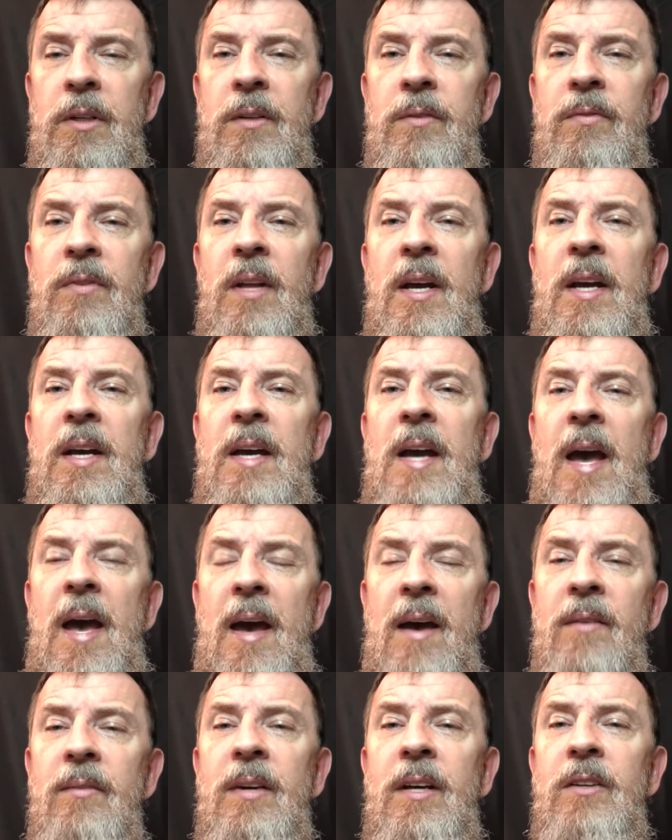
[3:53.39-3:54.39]
if they
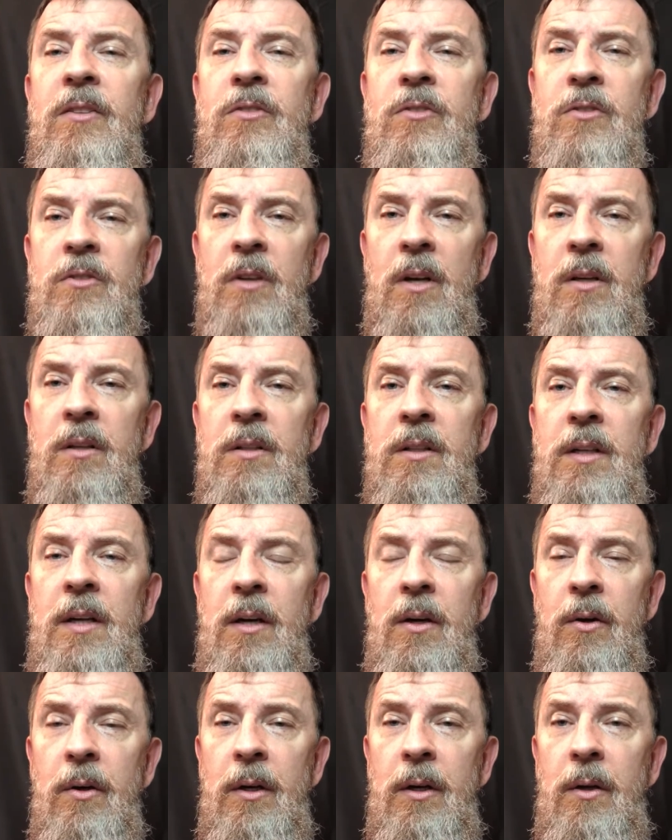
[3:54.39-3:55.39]
have a sudden
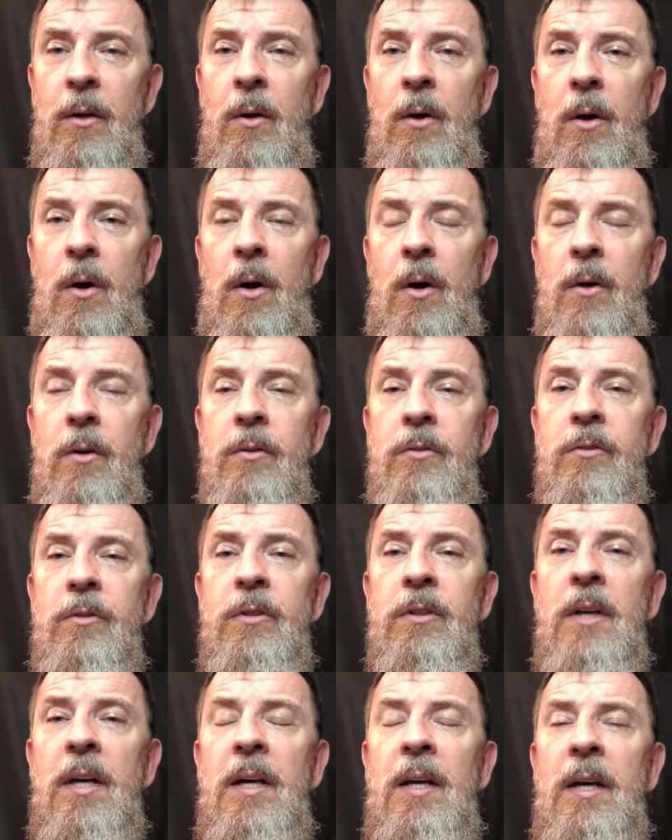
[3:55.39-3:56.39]
hearing loss,